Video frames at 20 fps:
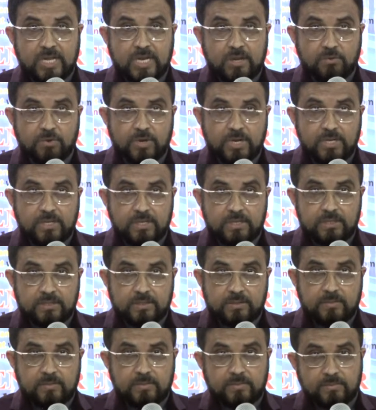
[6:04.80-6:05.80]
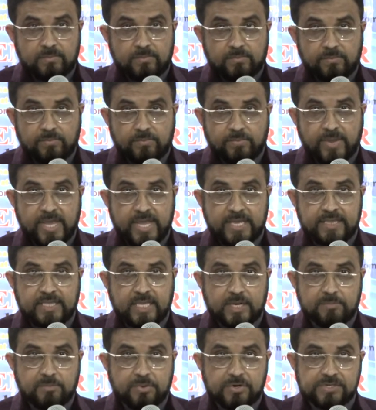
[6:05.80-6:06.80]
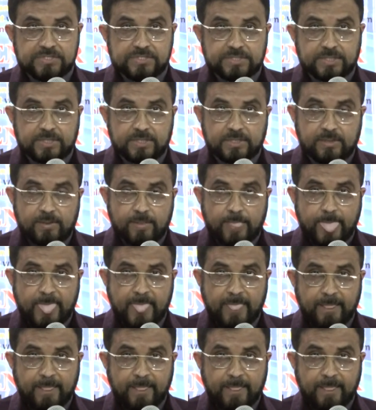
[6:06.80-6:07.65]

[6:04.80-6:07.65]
wa ta'ala will make that person,